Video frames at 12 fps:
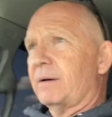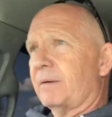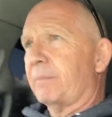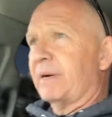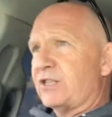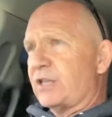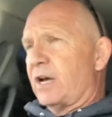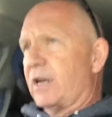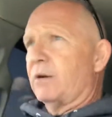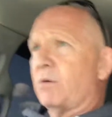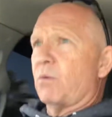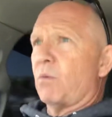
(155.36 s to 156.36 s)
my son
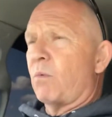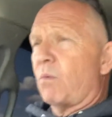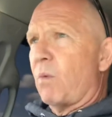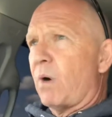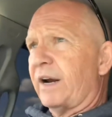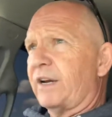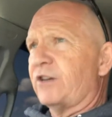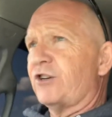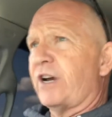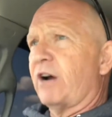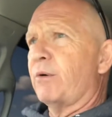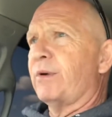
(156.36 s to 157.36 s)
wanted to
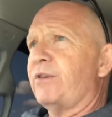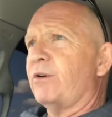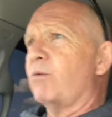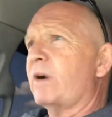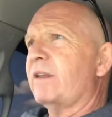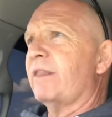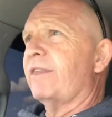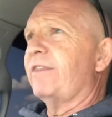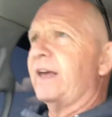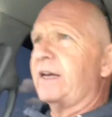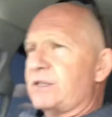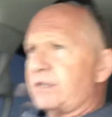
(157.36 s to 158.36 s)
share with you, one of the
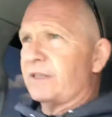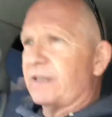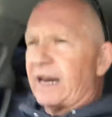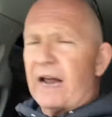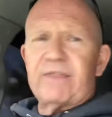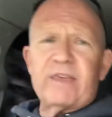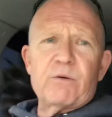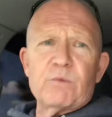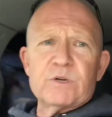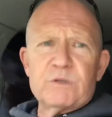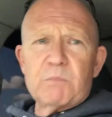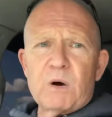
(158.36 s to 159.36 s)
things that I think
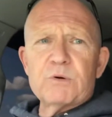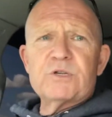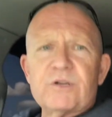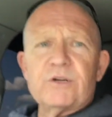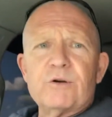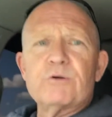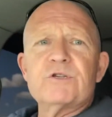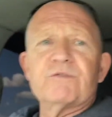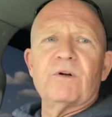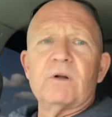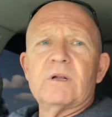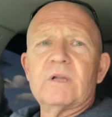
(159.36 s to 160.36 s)
was most
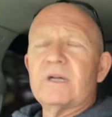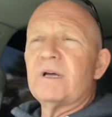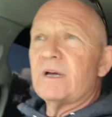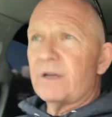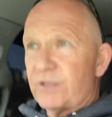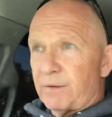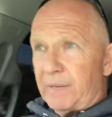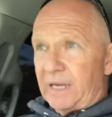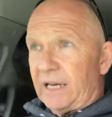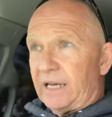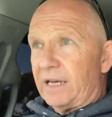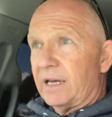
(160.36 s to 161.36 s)
useful to
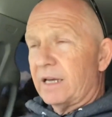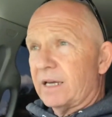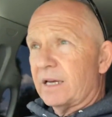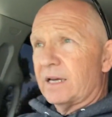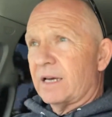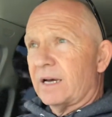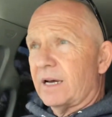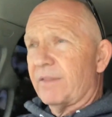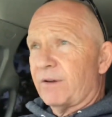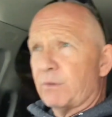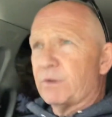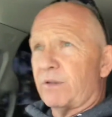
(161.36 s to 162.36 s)
me,
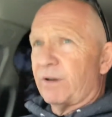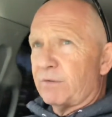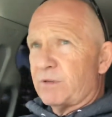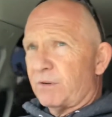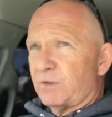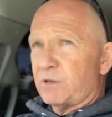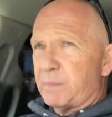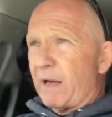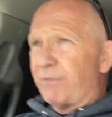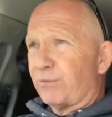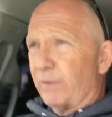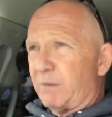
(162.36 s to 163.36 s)
there was about
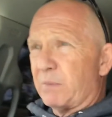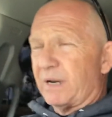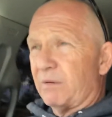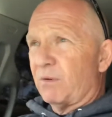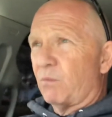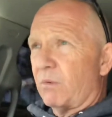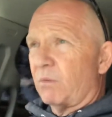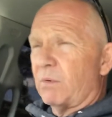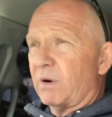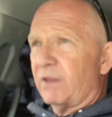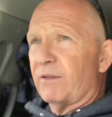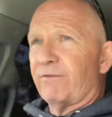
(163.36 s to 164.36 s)
three, but
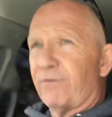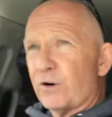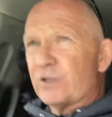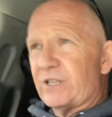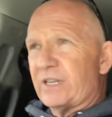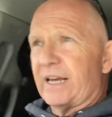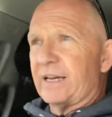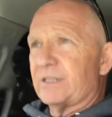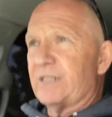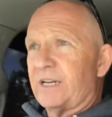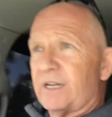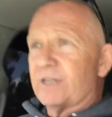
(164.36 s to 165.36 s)
one of the first things
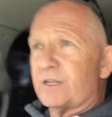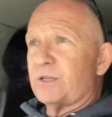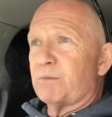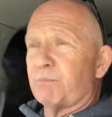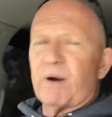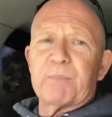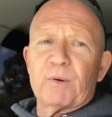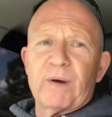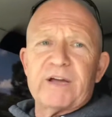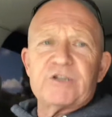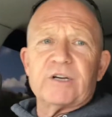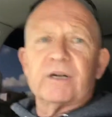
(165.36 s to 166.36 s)
is
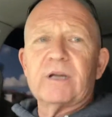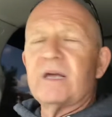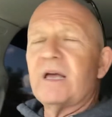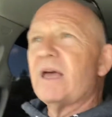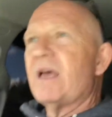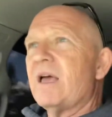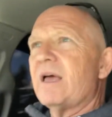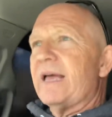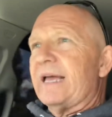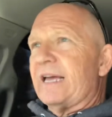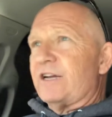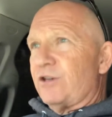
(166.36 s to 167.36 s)
preparation.
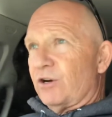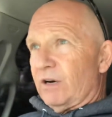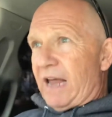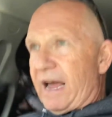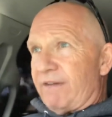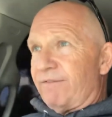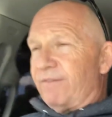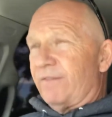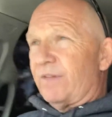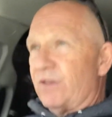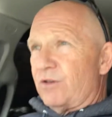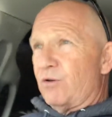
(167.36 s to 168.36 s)
In your life,
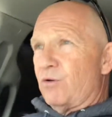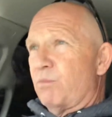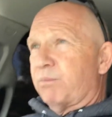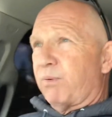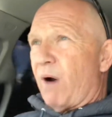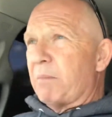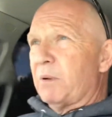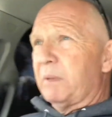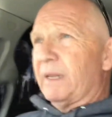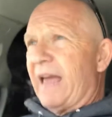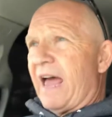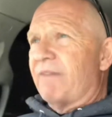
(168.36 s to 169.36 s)
you
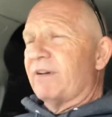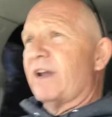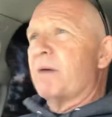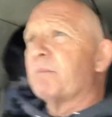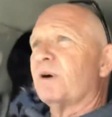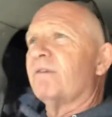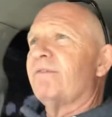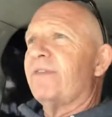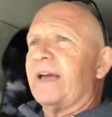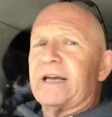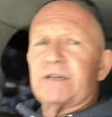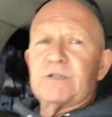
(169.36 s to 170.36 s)
probably have a number of
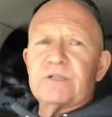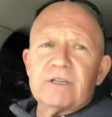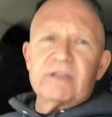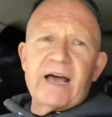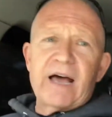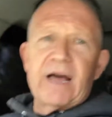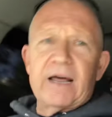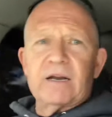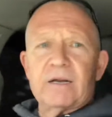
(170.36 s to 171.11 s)
things that